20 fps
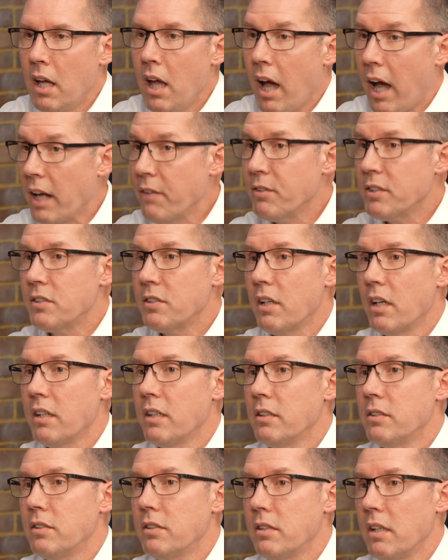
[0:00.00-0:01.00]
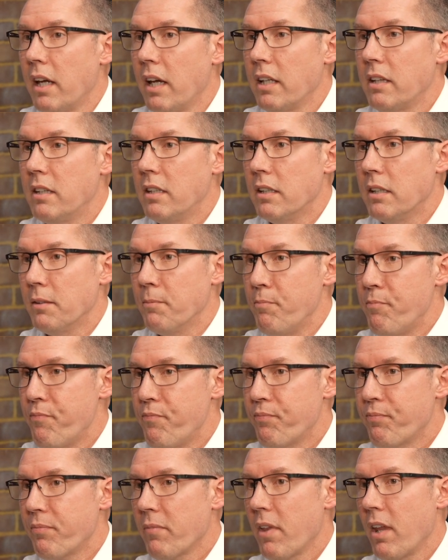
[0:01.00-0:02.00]
I even saw this at the
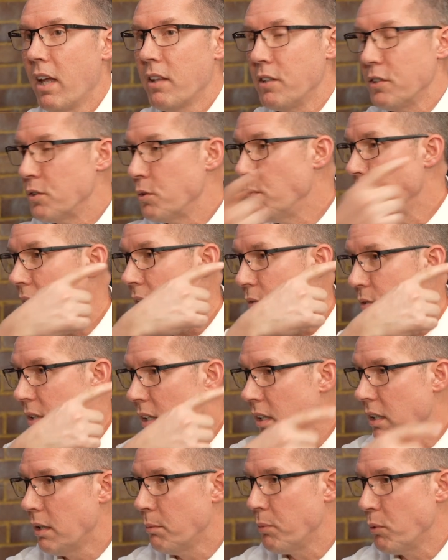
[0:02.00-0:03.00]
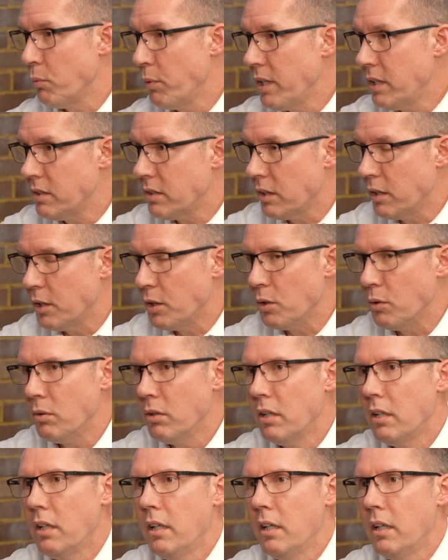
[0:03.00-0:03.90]
school I was at a couple weeks ago.